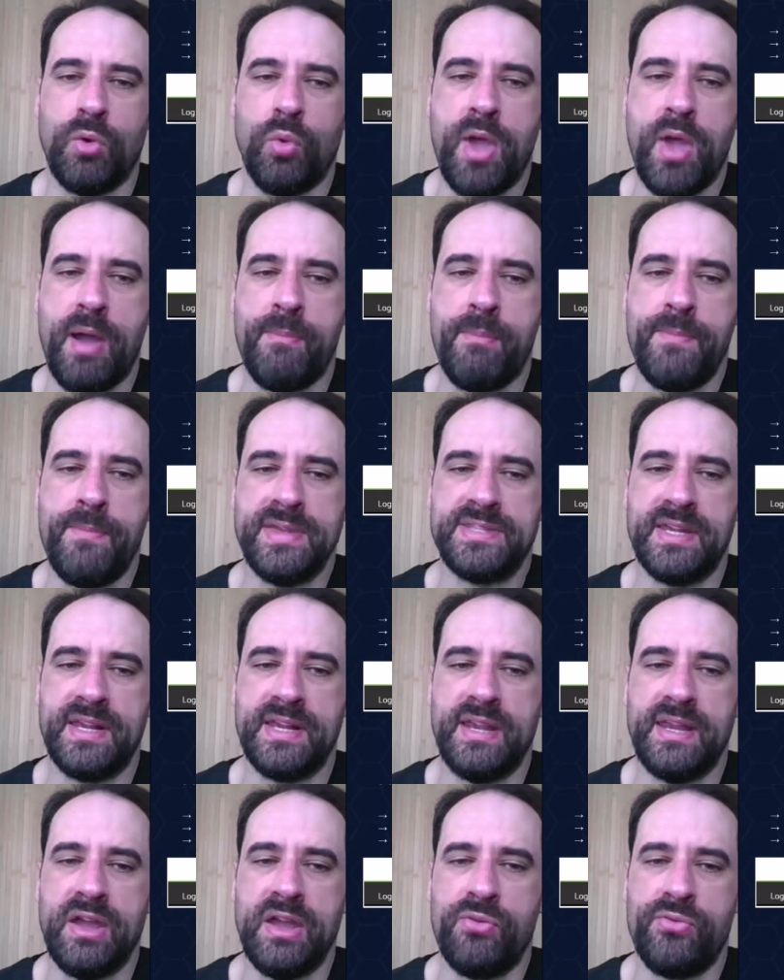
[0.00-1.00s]
we are
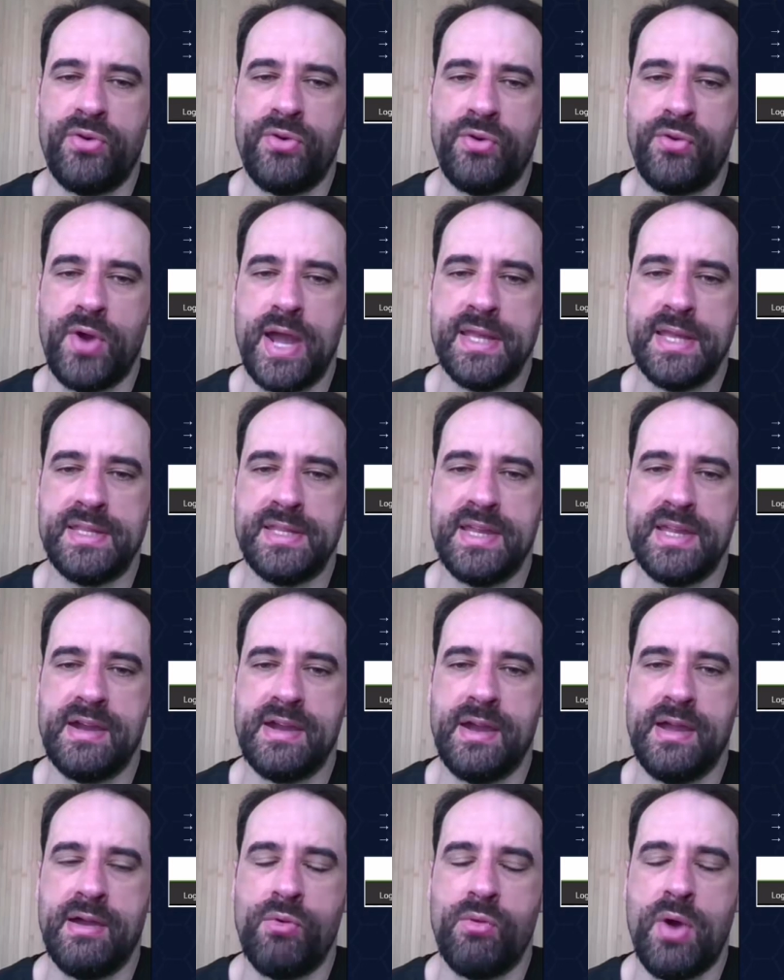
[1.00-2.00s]
basically
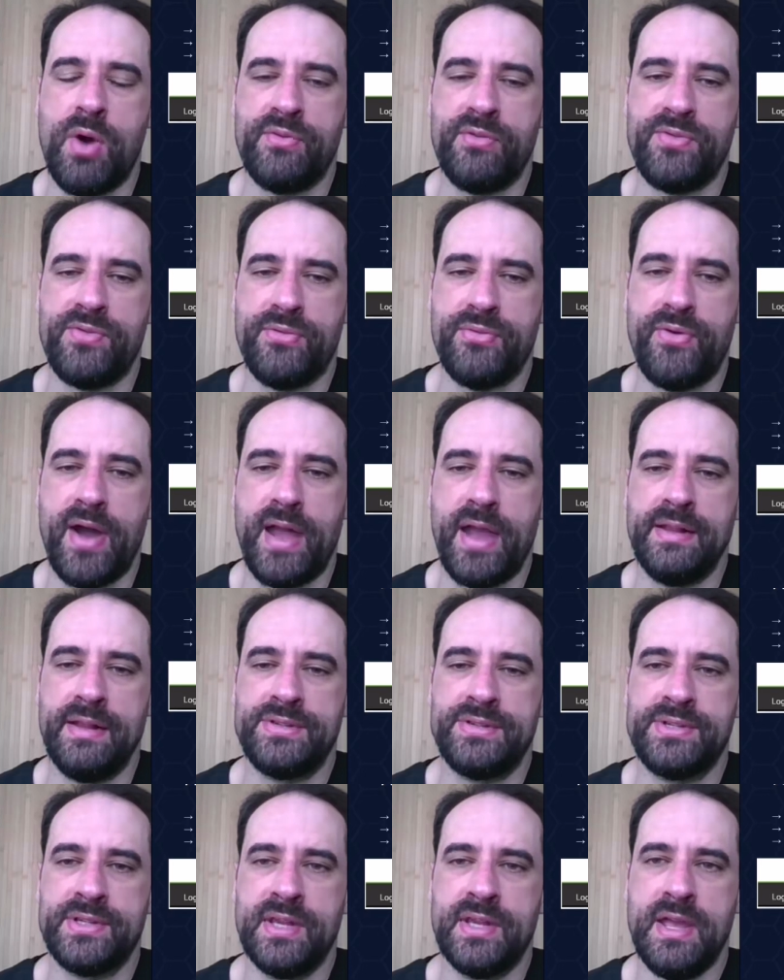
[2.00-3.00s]
overriding one of the
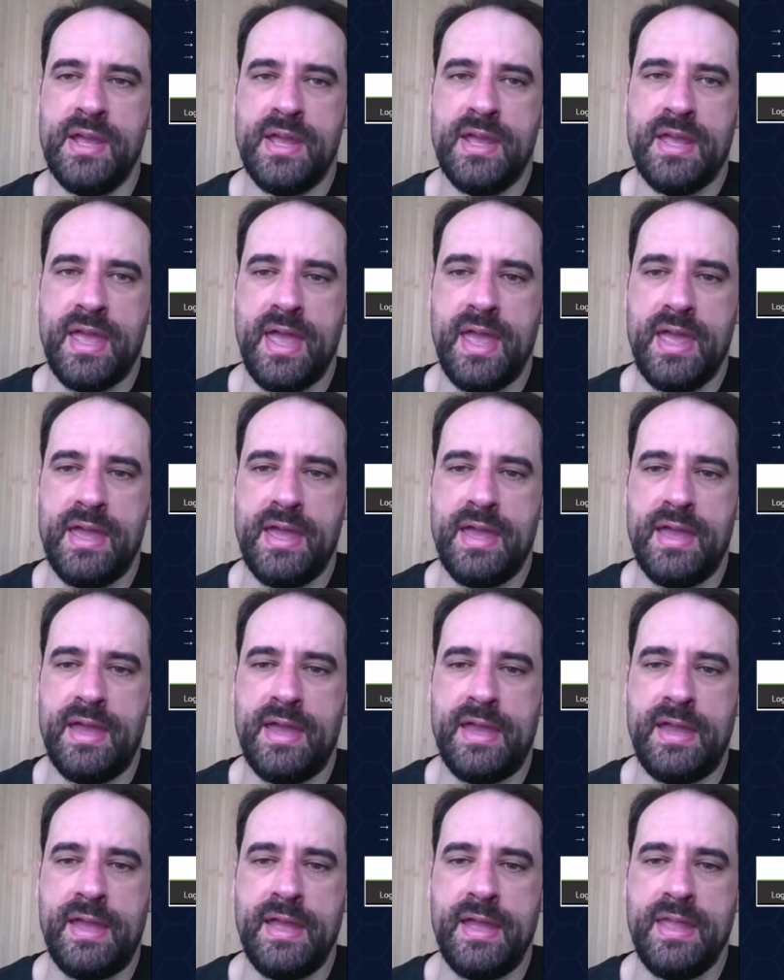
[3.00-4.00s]
files
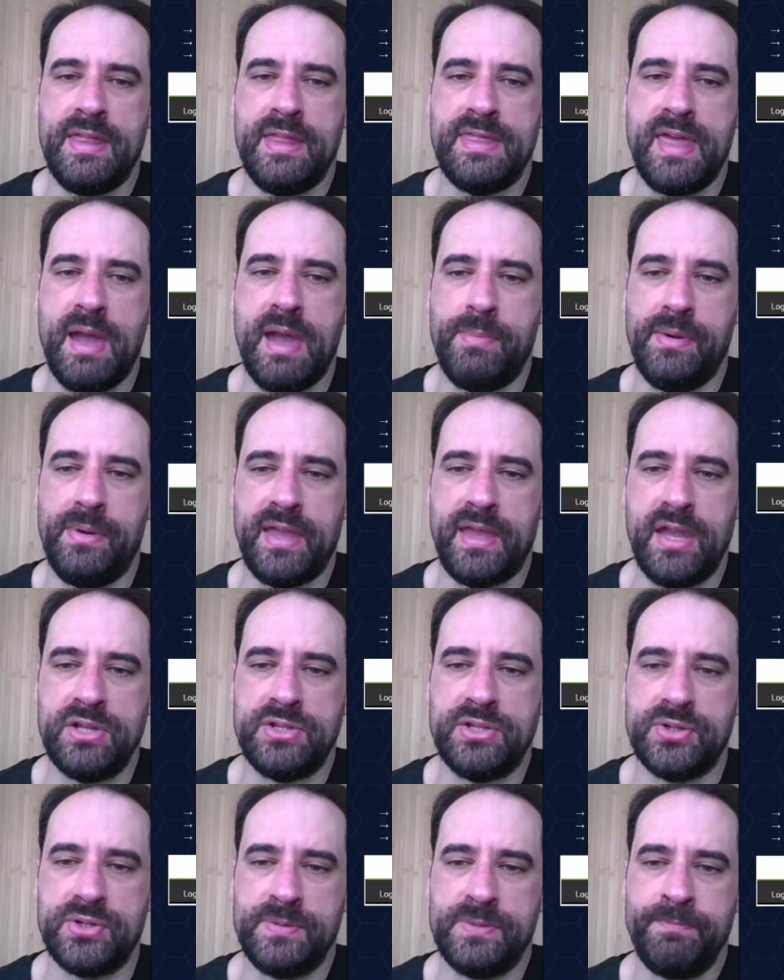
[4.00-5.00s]
in the
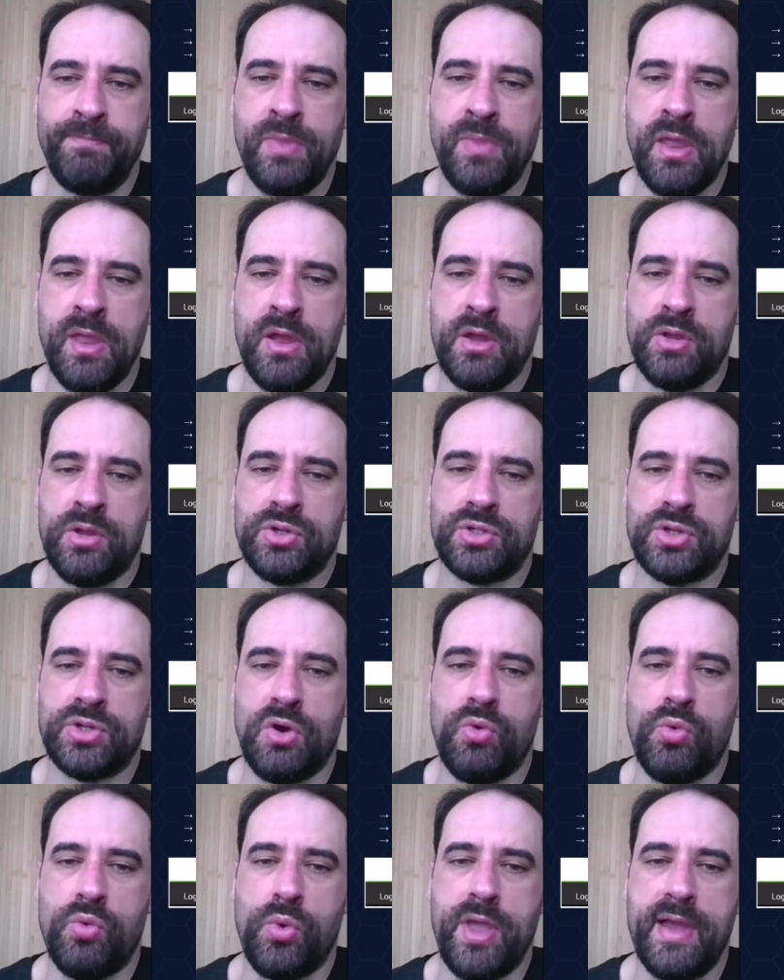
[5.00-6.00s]
application.
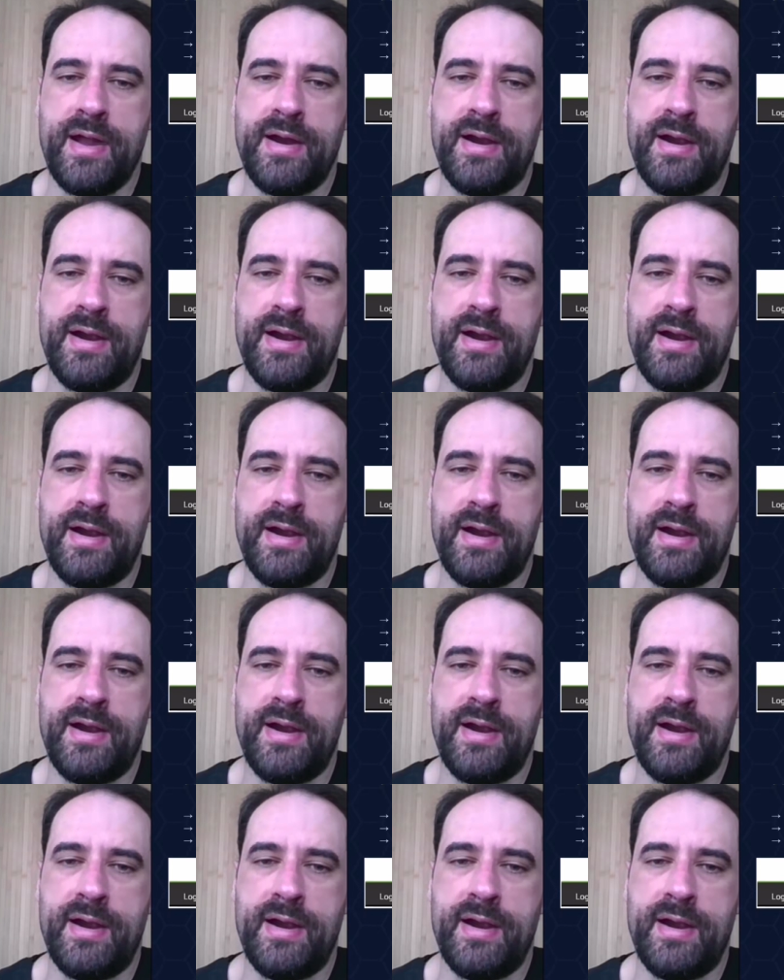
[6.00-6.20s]
So